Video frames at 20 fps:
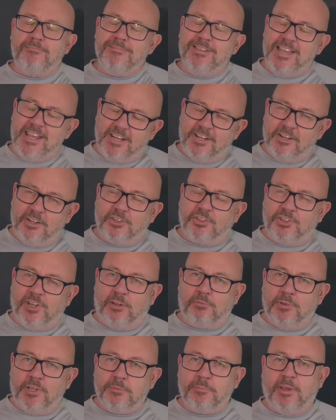In a
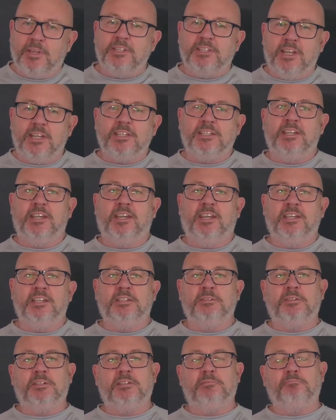nutshell, risk-based testing
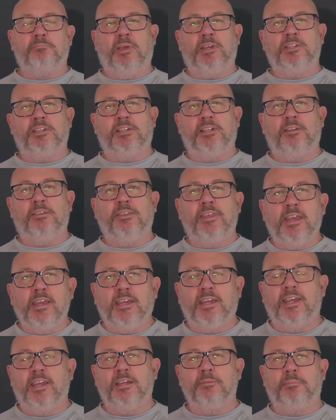is basically
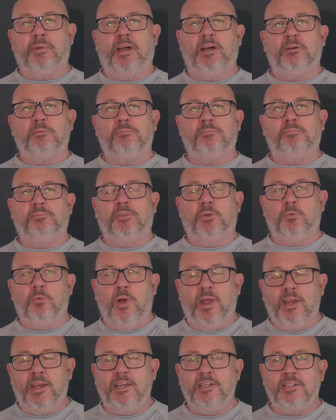thinking about the
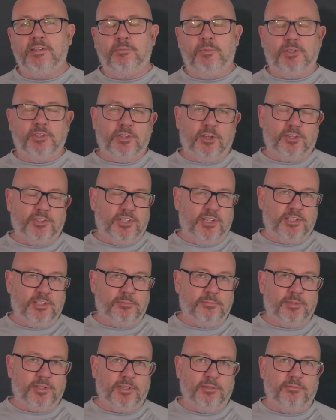ways in which our
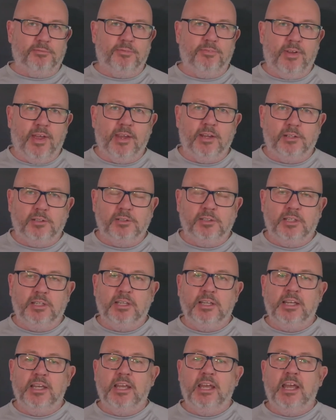systems can
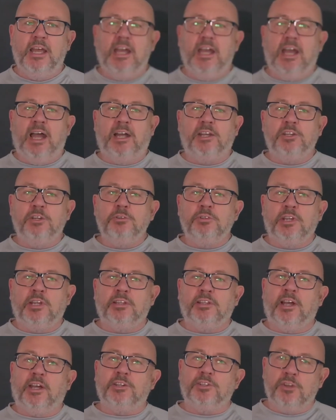fail and
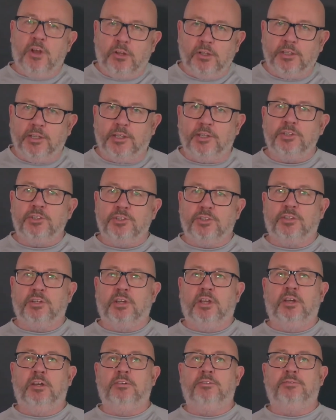using that
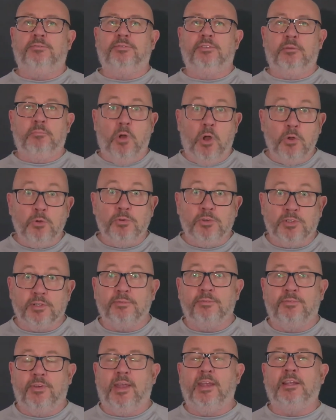knowledge of the modes
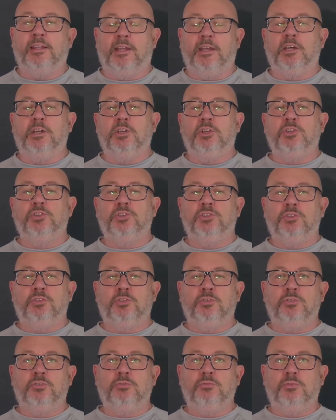of failure
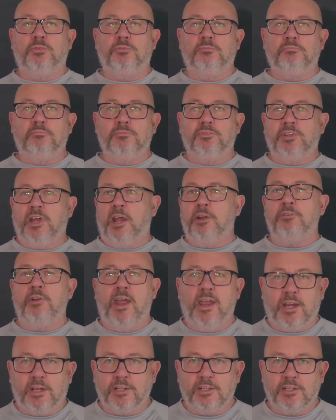to
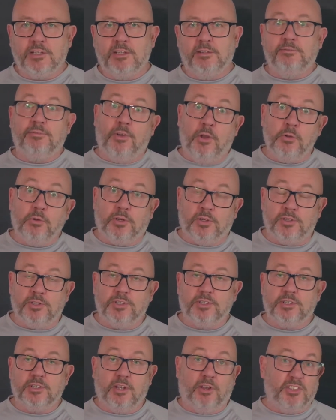direct and
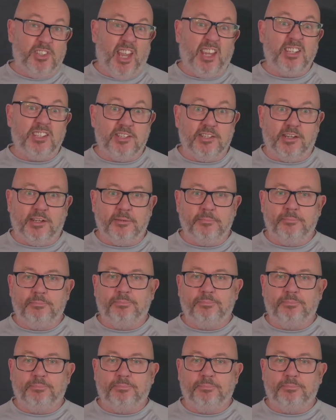focus our testing.